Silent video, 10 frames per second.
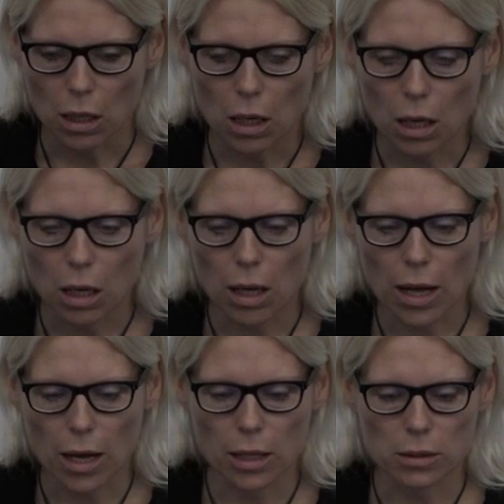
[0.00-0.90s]

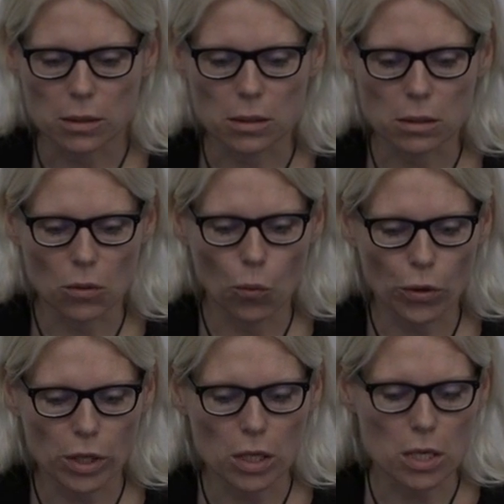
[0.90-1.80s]
And
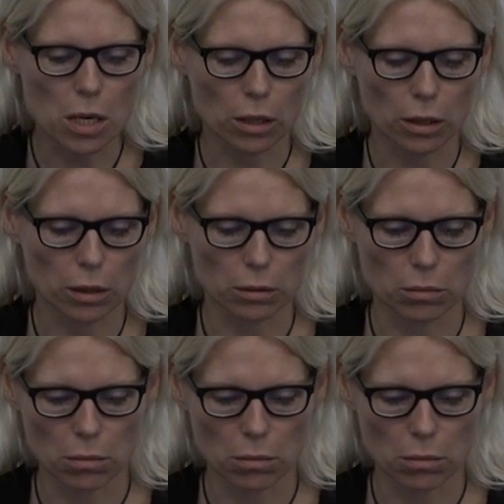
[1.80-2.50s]
we are